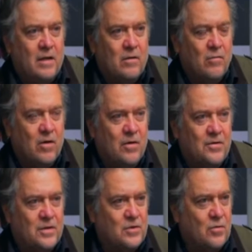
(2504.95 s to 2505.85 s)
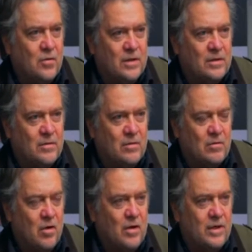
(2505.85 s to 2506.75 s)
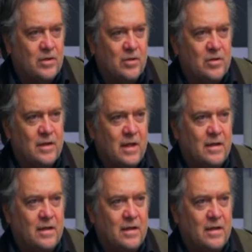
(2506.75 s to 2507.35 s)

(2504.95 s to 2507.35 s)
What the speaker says: one of the stories, and your audience should understand,